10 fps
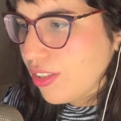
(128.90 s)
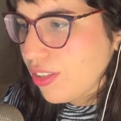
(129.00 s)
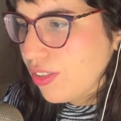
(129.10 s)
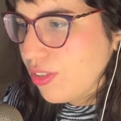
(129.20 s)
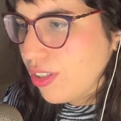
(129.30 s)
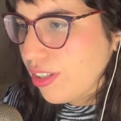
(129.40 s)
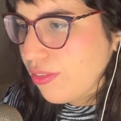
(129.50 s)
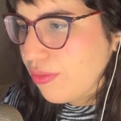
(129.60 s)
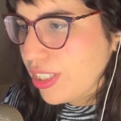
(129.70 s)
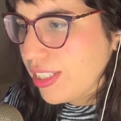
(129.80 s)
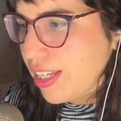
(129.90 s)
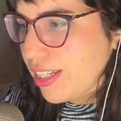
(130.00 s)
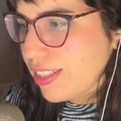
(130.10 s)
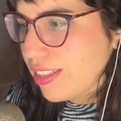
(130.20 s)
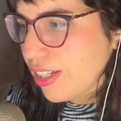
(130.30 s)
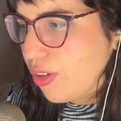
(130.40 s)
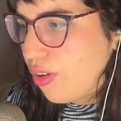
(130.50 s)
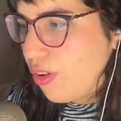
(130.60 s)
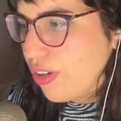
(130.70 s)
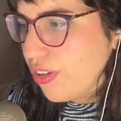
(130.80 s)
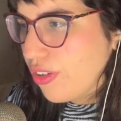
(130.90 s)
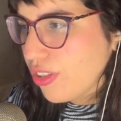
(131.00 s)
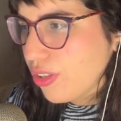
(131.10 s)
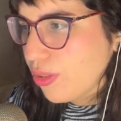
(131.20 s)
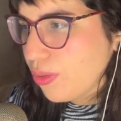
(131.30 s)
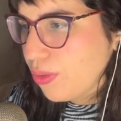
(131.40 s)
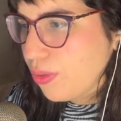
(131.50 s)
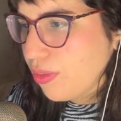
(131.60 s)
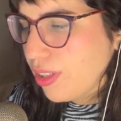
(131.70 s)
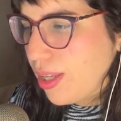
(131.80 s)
You can resize the corners too.